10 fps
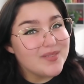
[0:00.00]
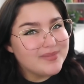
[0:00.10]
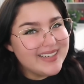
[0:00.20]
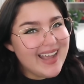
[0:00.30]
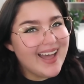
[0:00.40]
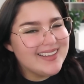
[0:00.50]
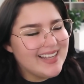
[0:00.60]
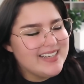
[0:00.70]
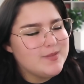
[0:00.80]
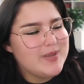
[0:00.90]
But yeah,
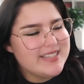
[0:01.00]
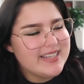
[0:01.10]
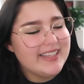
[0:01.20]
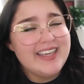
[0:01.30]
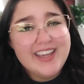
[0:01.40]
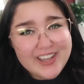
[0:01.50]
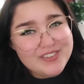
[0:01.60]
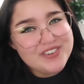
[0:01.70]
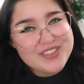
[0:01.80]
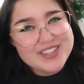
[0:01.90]
that is basically it
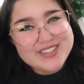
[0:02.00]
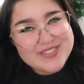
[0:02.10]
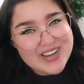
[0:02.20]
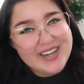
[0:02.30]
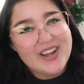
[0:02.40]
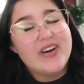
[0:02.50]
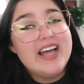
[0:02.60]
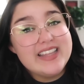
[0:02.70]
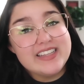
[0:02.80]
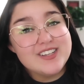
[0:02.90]
for this video.
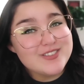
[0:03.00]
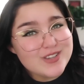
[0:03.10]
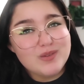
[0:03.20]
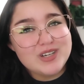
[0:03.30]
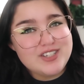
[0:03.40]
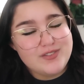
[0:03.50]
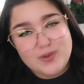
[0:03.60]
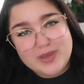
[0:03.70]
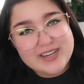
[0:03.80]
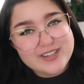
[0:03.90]
Thank you so much if you
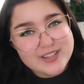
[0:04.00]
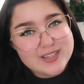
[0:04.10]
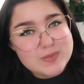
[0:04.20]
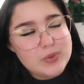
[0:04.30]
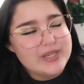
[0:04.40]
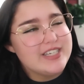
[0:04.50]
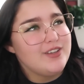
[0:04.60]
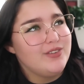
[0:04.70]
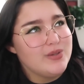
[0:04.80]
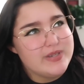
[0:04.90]
made it to this point.
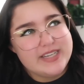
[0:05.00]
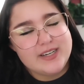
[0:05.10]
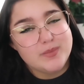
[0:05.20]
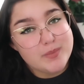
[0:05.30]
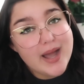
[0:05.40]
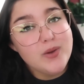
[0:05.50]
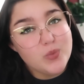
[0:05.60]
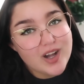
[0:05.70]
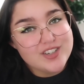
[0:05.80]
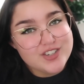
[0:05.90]
If you did, my
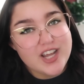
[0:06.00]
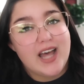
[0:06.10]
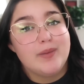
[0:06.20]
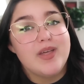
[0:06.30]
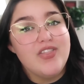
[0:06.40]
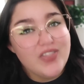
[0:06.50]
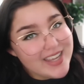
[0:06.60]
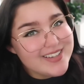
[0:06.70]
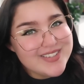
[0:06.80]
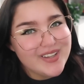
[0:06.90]
watch time,
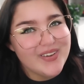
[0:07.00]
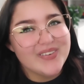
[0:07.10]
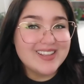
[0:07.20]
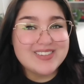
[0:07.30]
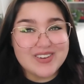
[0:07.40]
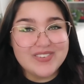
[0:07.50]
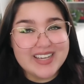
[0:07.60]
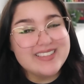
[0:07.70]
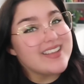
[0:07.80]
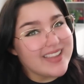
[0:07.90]
thanks you. Don't
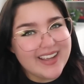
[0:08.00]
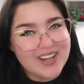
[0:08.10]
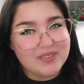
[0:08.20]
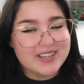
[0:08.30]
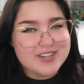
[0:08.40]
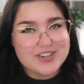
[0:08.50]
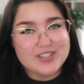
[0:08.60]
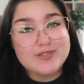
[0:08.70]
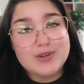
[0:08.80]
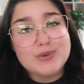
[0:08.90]
forget to like, comment, and share
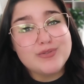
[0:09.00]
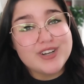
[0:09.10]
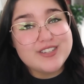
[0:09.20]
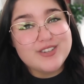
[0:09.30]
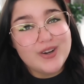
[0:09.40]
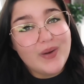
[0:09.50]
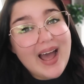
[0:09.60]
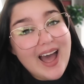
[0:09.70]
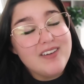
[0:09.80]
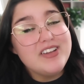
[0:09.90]
this video with friends you don't
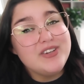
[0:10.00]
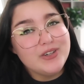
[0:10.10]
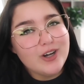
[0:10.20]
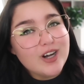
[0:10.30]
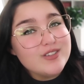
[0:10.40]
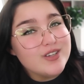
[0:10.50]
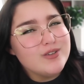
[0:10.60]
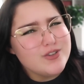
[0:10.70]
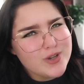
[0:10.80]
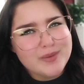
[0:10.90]
have. And you can also
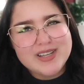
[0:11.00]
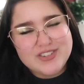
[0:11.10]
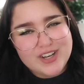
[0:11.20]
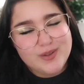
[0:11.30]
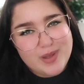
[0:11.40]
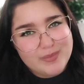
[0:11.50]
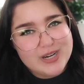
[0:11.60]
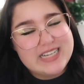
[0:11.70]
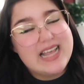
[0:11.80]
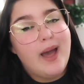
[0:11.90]
join my channel
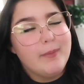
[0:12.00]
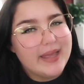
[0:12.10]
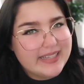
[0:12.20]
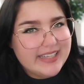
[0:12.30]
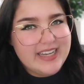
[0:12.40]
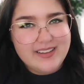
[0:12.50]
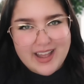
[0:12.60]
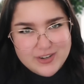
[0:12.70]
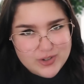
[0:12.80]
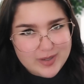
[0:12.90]
members by clicking
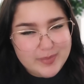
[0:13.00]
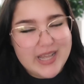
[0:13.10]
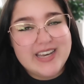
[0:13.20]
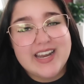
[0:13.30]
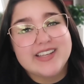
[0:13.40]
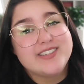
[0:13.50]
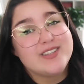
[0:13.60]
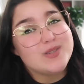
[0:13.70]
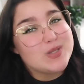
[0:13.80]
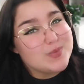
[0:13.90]
that join button next to
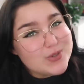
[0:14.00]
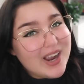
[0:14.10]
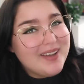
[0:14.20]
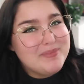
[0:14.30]
the subscribe